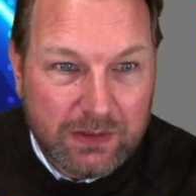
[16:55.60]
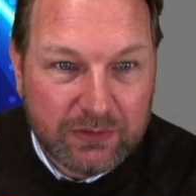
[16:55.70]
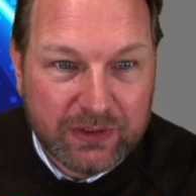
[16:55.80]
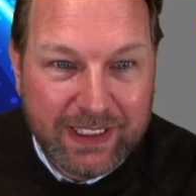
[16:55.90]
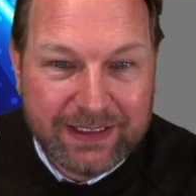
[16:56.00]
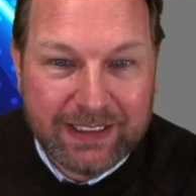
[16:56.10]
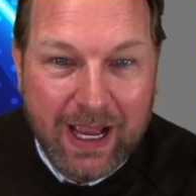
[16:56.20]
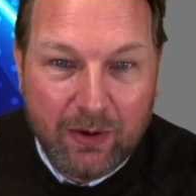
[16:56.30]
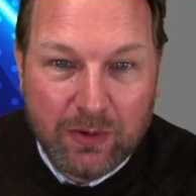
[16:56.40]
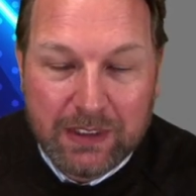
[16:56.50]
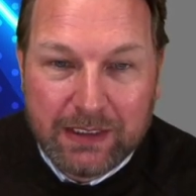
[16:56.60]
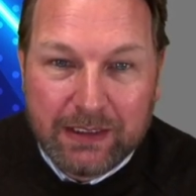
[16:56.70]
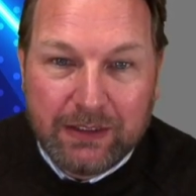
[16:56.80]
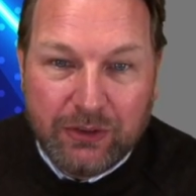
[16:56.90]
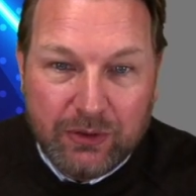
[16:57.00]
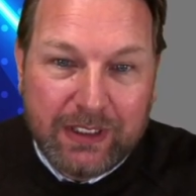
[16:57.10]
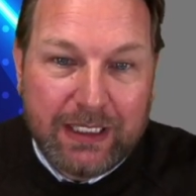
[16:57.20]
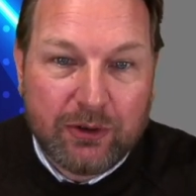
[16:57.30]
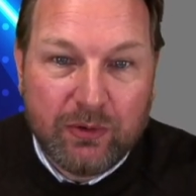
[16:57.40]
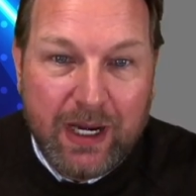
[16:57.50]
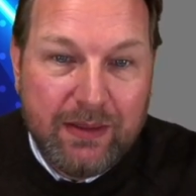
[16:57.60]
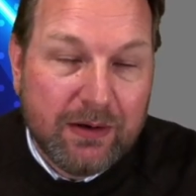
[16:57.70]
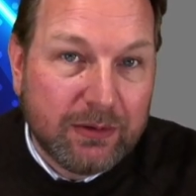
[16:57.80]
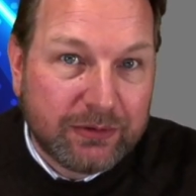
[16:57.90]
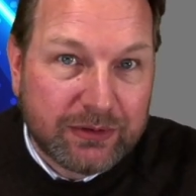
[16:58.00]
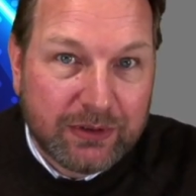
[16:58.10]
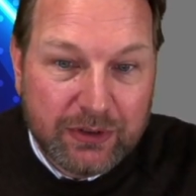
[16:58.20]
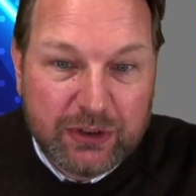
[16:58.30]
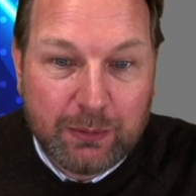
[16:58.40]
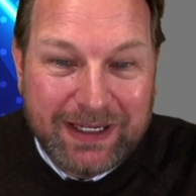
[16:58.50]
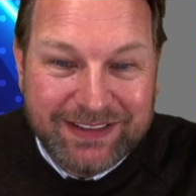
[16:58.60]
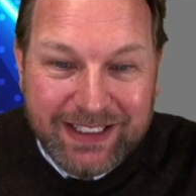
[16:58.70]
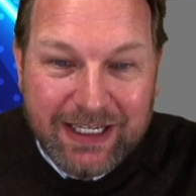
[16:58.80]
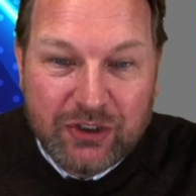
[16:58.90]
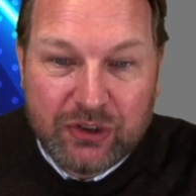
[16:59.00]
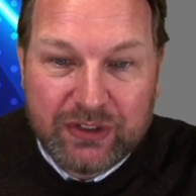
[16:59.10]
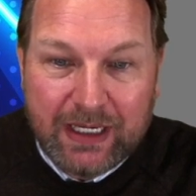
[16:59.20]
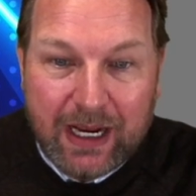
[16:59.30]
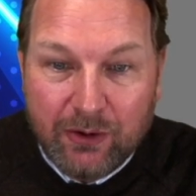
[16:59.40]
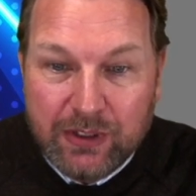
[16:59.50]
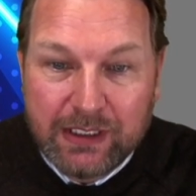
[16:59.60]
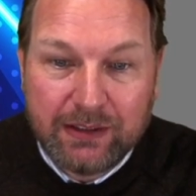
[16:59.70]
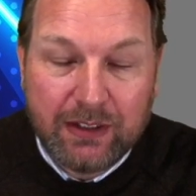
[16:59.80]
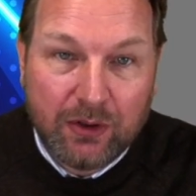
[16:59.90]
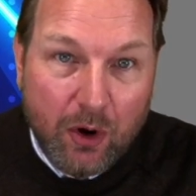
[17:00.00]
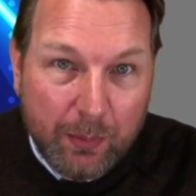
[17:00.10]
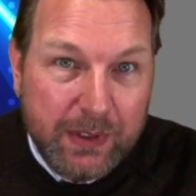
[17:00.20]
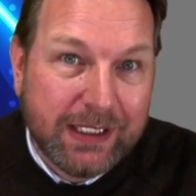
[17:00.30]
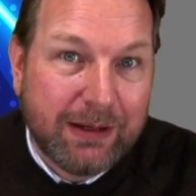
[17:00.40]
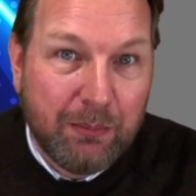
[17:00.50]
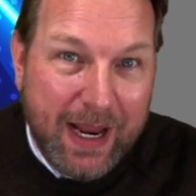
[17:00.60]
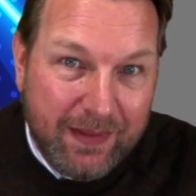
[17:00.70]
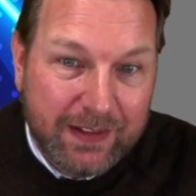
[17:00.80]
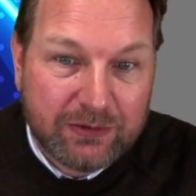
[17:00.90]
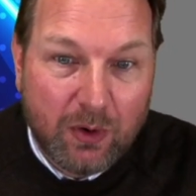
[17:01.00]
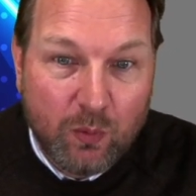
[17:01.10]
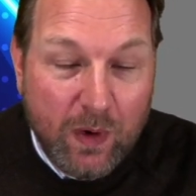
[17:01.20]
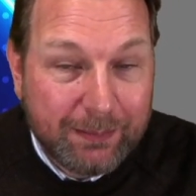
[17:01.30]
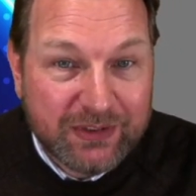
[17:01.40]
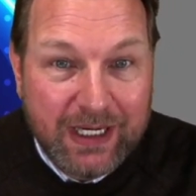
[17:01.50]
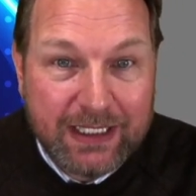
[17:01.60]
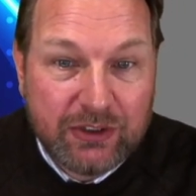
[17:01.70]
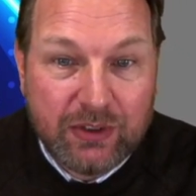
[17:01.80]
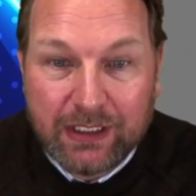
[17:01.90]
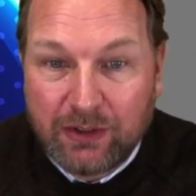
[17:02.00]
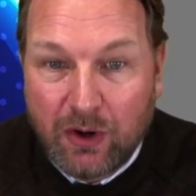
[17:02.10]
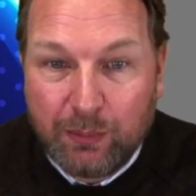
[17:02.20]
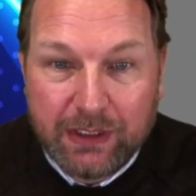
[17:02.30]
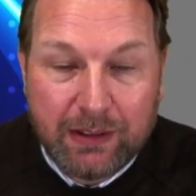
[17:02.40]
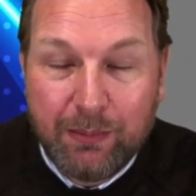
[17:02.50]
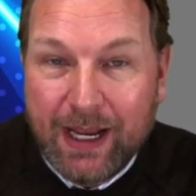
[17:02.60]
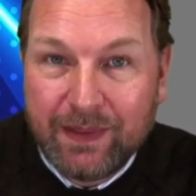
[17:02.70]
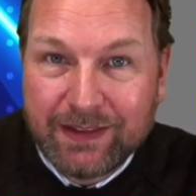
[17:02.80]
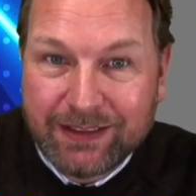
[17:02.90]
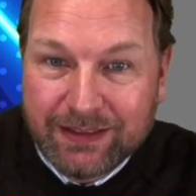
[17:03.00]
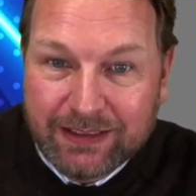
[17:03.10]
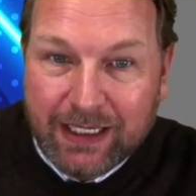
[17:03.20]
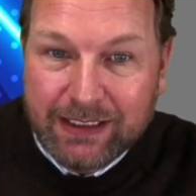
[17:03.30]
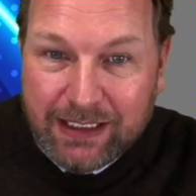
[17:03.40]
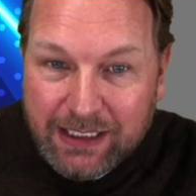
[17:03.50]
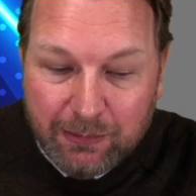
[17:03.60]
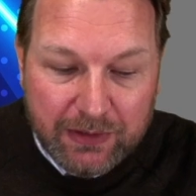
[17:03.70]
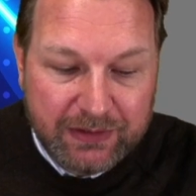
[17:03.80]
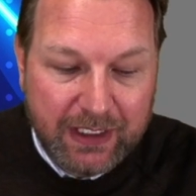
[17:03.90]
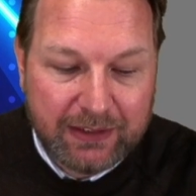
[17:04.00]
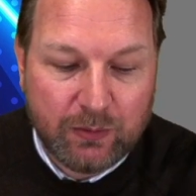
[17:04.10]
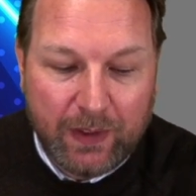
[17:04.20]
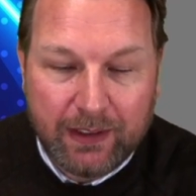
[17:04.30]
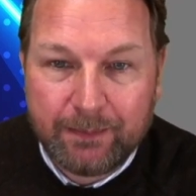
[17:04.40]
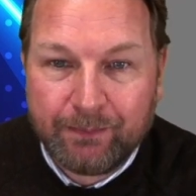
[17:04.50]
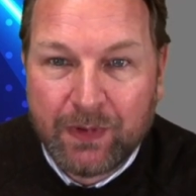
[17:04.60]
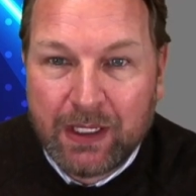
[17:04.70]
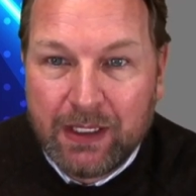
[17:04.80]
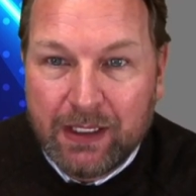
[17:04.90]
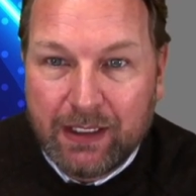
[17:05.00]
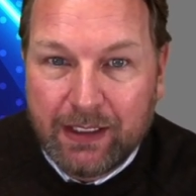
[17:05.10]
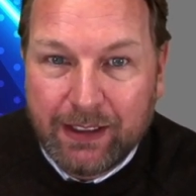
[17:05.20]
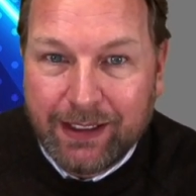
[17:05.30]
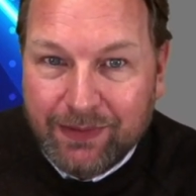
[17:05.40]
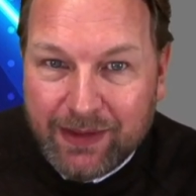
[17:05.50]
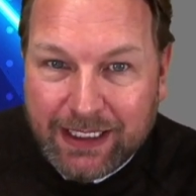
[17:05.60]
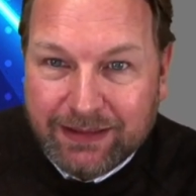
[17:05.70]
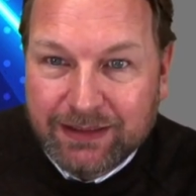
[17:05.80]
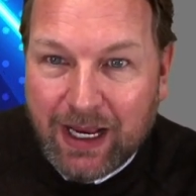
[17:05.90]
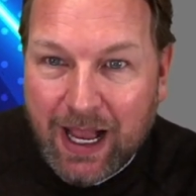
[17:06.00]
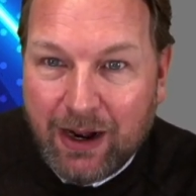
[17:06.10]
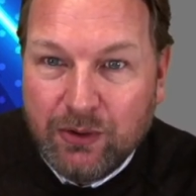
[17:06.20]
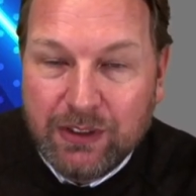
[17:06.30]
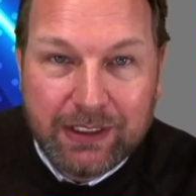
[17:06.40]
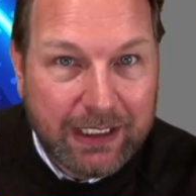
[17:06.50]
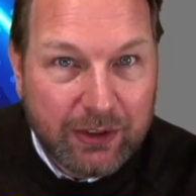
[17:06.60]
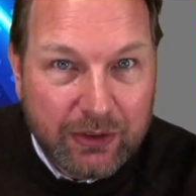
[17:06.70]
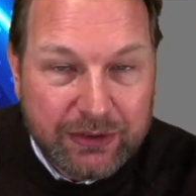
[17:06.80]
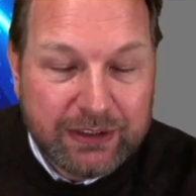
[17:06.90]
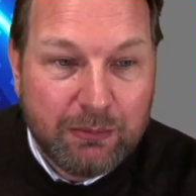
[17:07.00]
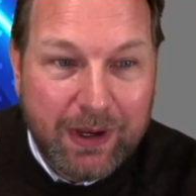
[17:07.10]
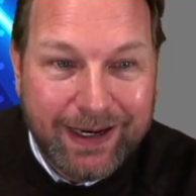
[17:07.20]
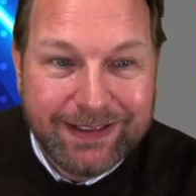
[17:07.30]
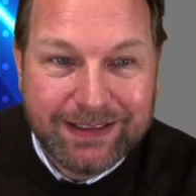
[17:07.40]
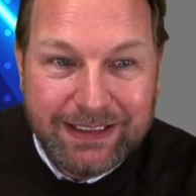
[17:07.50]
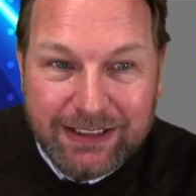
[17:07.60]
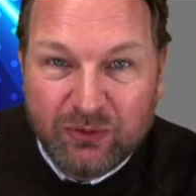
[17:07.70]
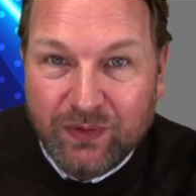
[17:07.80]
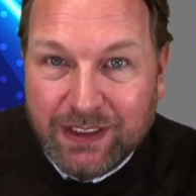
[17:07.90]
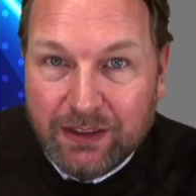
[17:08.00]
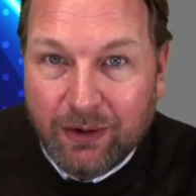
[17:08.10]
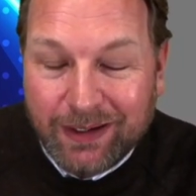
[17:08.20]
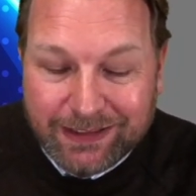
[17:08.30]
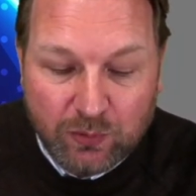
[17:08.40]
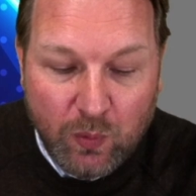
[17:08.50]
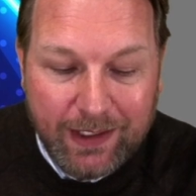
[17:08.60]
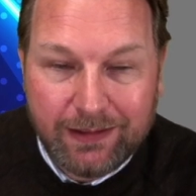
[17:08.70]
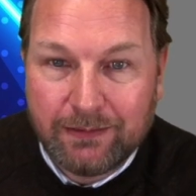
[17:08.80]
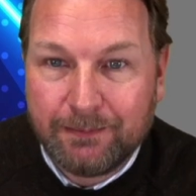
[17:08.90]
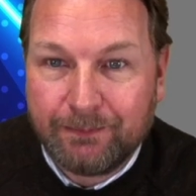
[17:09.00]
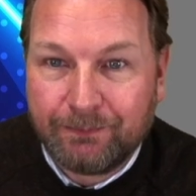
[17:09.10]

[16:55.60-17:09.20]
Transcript: So that's how you can create those customizations and how you can copy and embed this on websites. You can copy and embed this inside emails as well. And that's how you can customize each video as well.